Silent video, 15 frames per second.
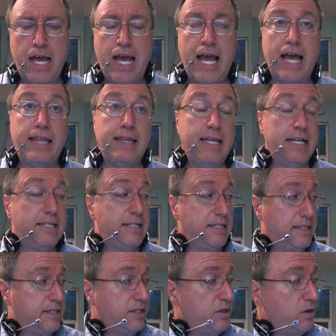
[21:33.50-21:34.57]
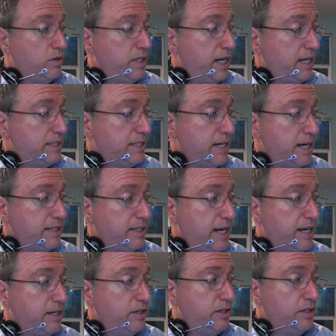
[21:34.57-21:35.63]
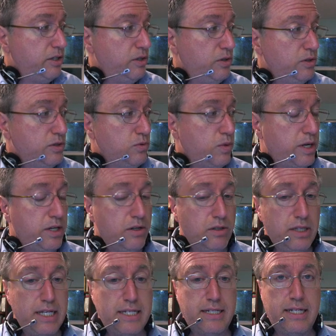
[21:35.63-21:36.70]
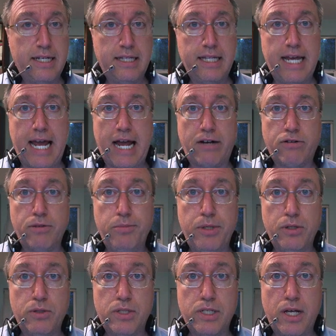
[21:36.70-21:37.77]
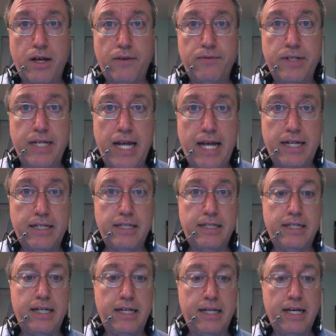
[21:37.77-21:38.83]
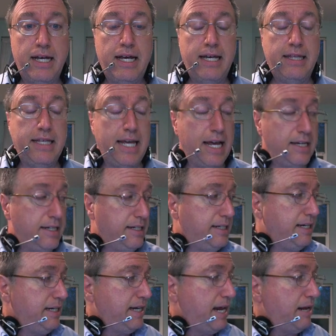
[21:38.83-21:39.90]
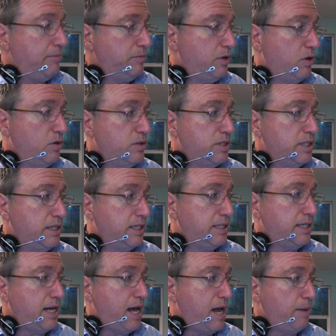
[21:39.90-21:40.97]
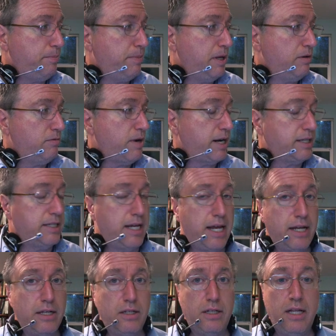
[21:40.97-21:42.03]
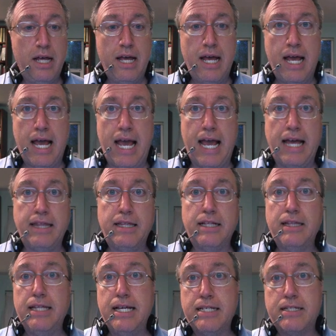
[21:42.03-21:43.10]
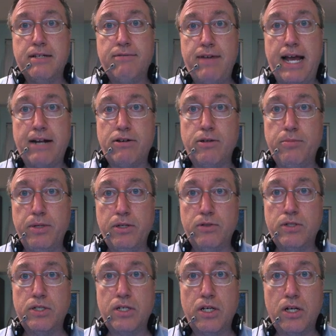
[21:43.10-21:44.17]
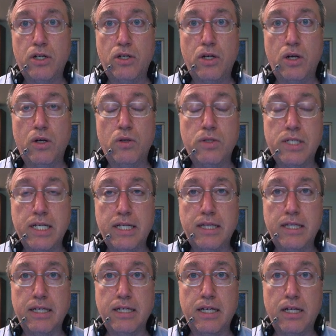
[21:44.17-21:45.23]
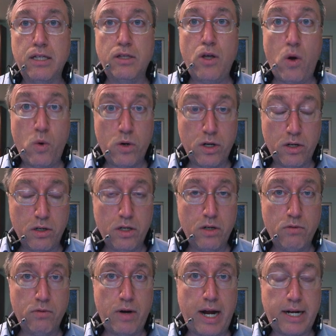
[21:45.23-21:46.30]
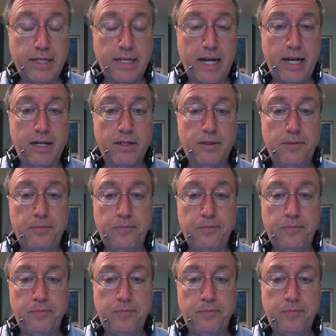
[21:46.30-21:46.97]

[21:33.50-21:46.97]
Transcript: And this is the notation I'd like you to use when you're listing the attributes of an entity. The entity name goes in the top rectangle, and the list of attributes goes in the lower rectangle.